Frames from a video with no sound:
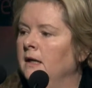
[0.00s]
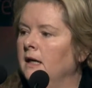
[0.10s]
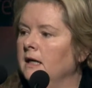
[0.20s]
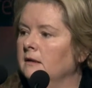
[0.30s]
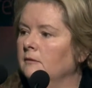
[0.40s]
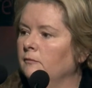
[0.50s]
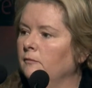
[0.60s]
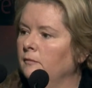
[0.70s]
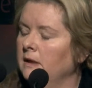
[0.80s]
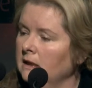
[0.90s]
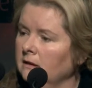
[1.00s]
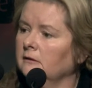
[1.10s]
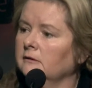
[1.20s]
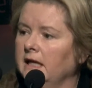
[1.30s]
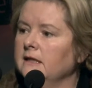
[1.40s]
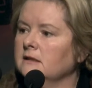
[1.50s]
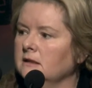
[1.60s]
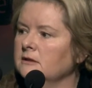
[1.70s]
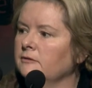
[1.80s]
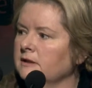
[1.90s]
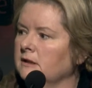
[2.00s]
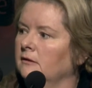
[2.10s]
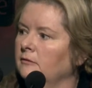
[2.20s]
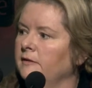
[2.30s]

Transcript: And inculcated into us along